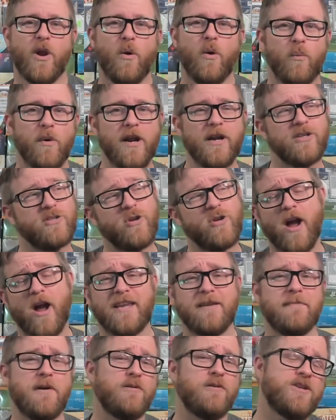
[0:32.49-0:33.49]
We are
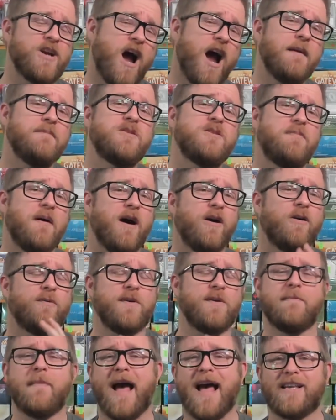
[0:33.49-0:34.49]
talking about Time Spiral
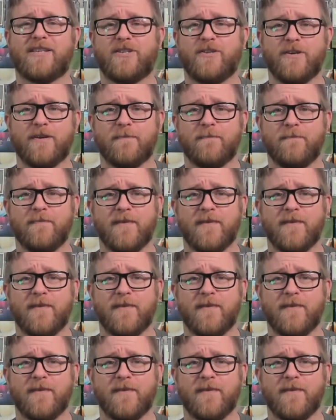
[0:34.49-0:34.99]
Remastered.